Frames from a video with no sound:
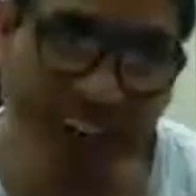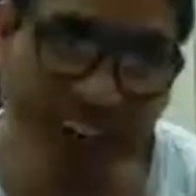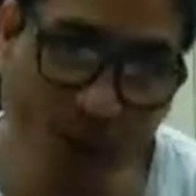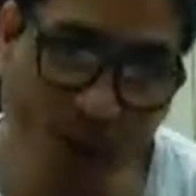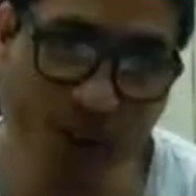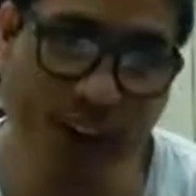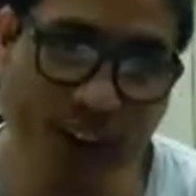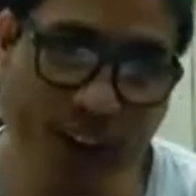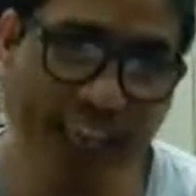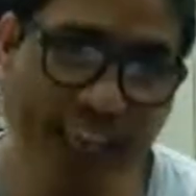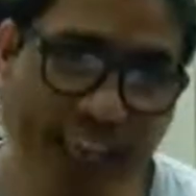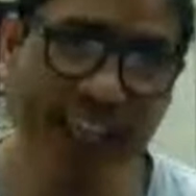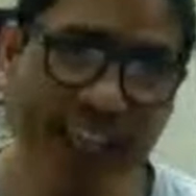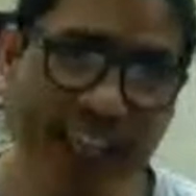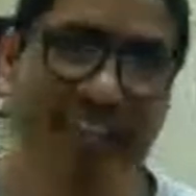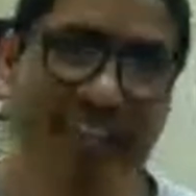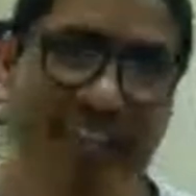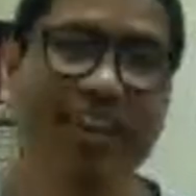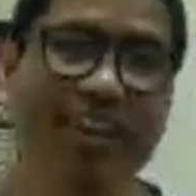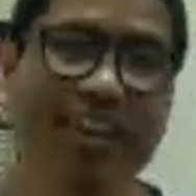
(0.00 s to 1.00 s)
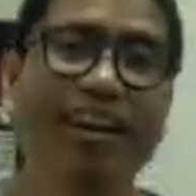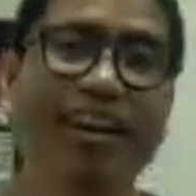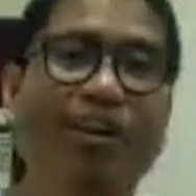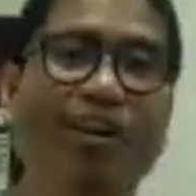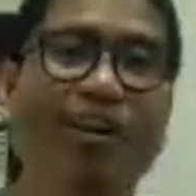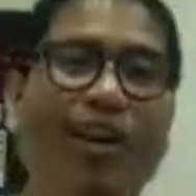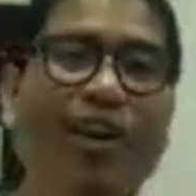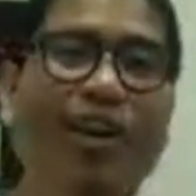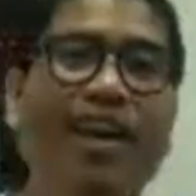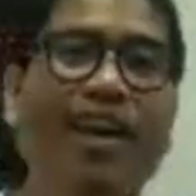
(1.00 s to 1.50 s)
the lord really is
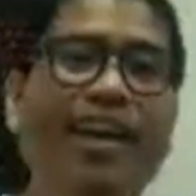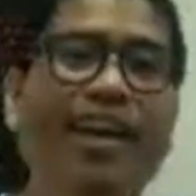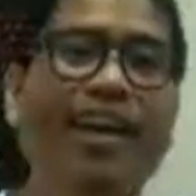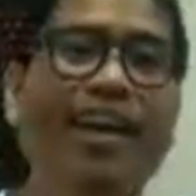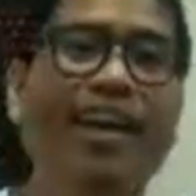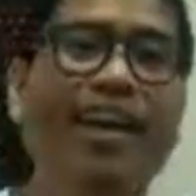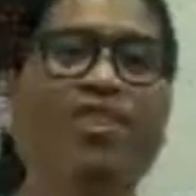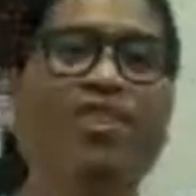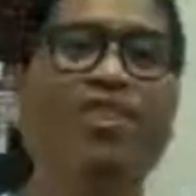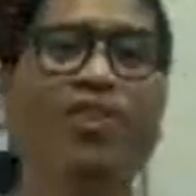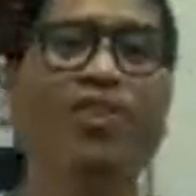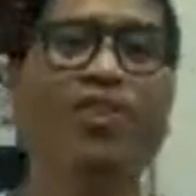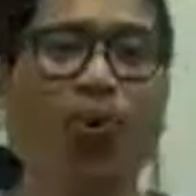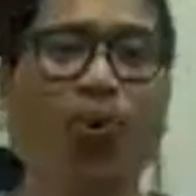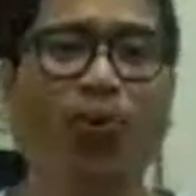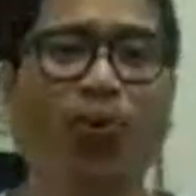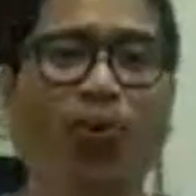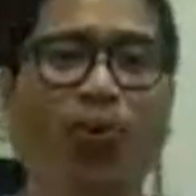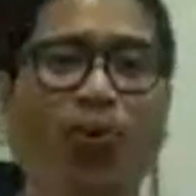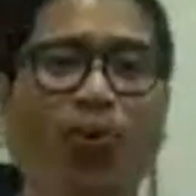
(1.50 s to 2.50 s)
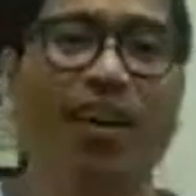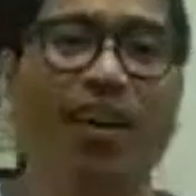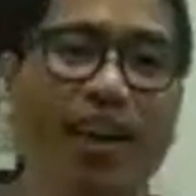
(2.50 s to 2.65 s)
okay so